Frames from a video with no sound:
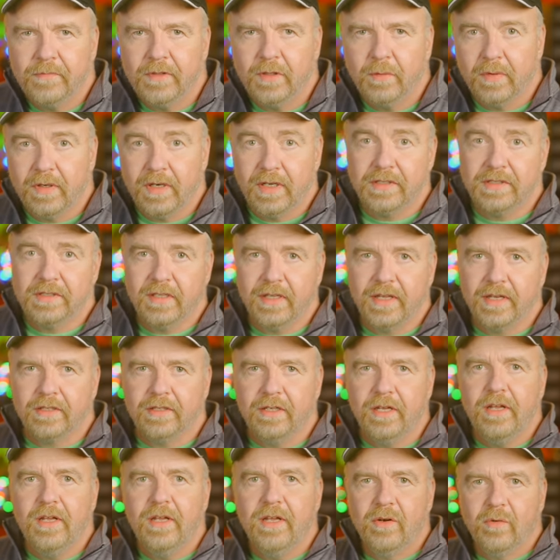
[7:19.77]
When I
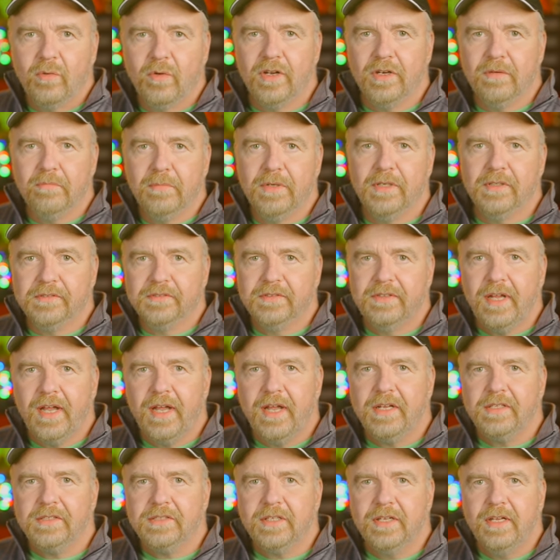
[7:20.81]
select Run Build
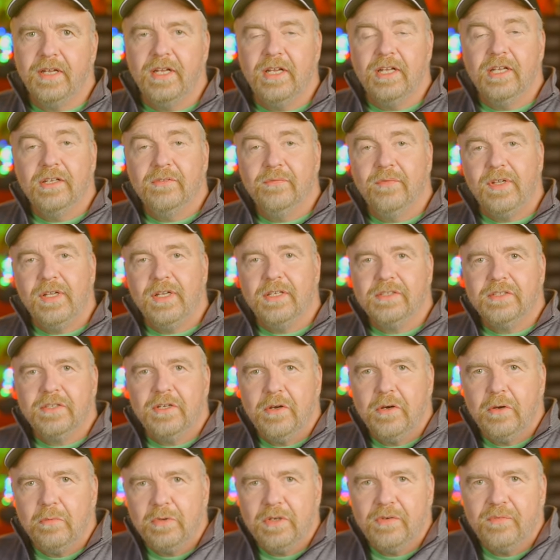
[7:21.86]
Task, VS
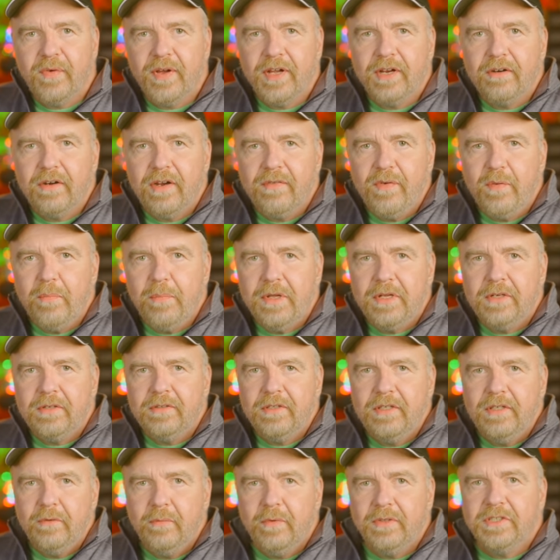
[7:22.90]
Code will fire off a
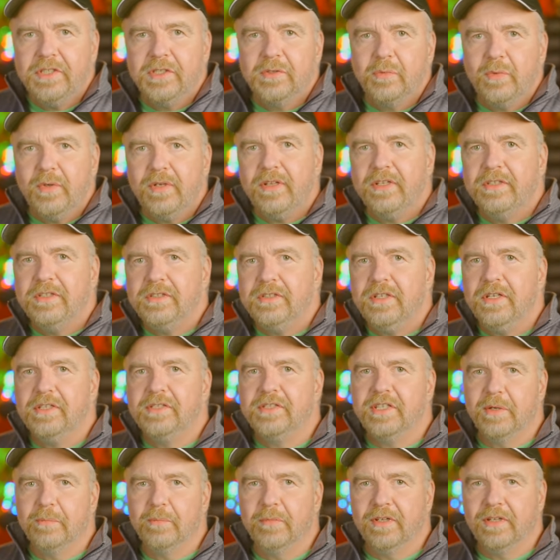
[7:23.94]
build, which is really just an
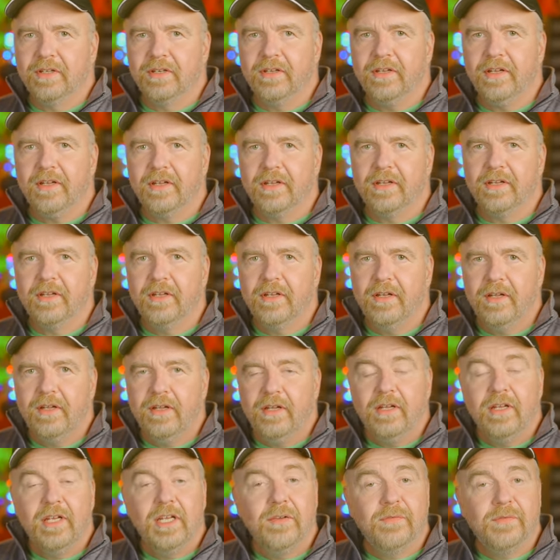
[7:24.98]
assembly and link.
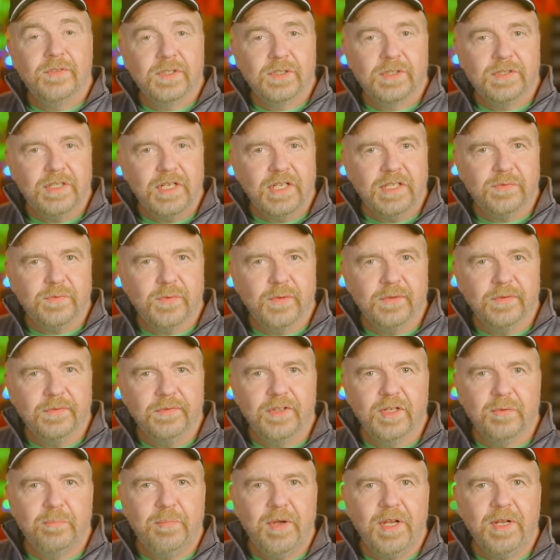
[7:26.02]
If successful,
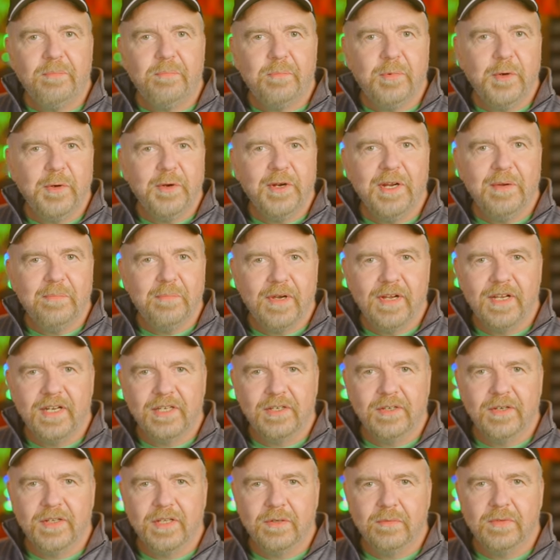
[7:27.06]
the PET program
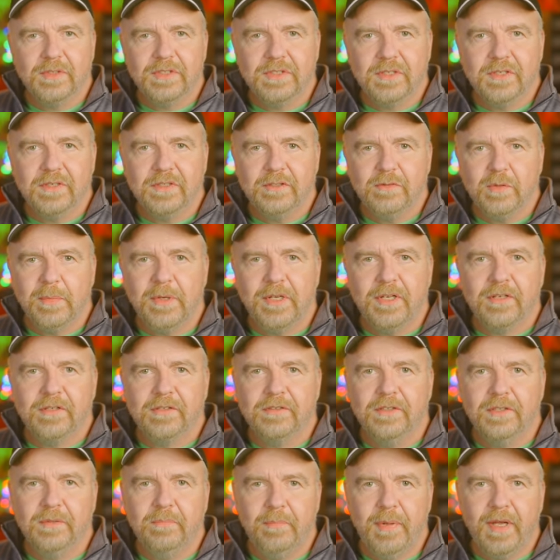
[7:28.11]
binary that results will be
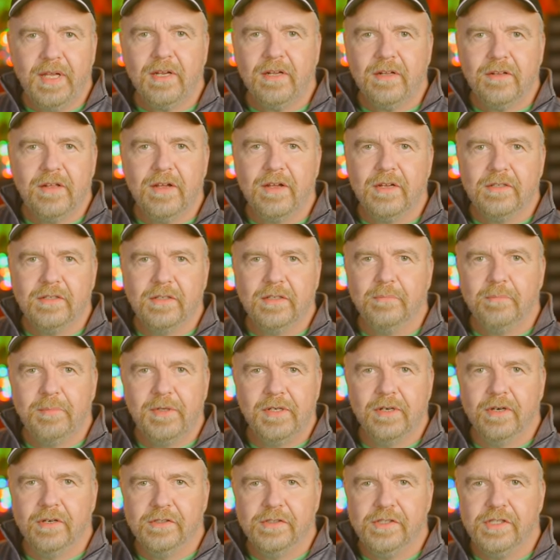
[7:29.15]
called
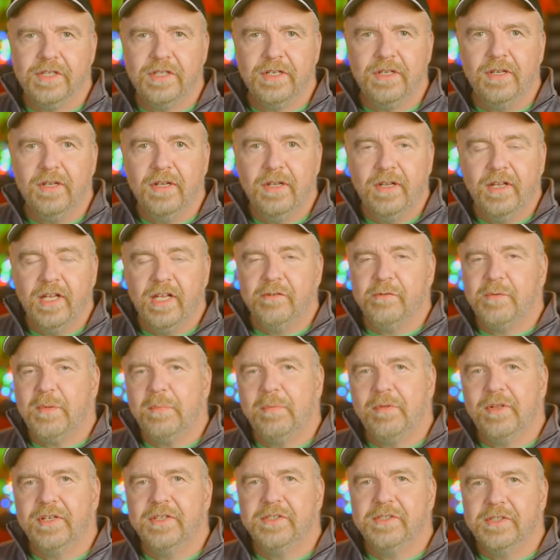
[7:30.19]
petclock.prg and it will
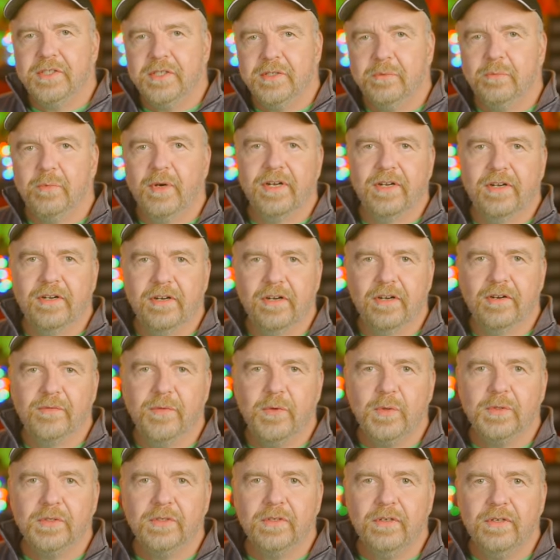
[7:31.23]
be placed right in our
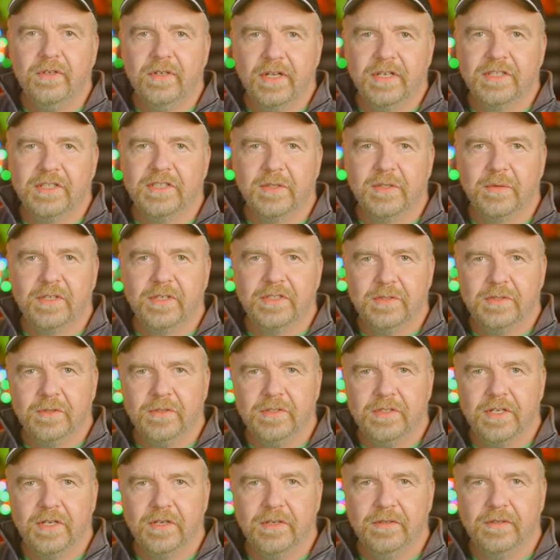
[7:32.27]
folder next to our
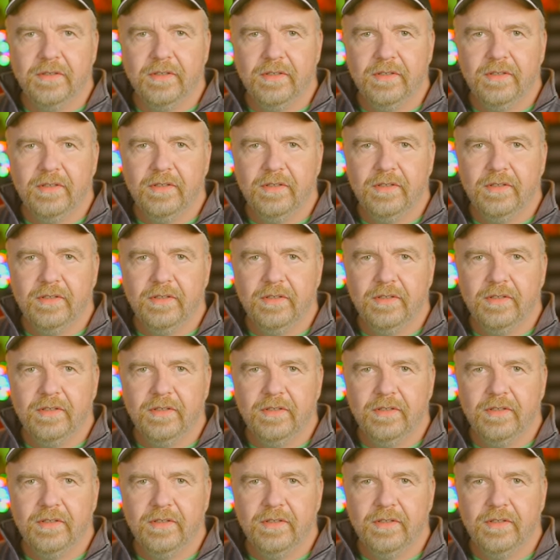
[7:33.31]
source code.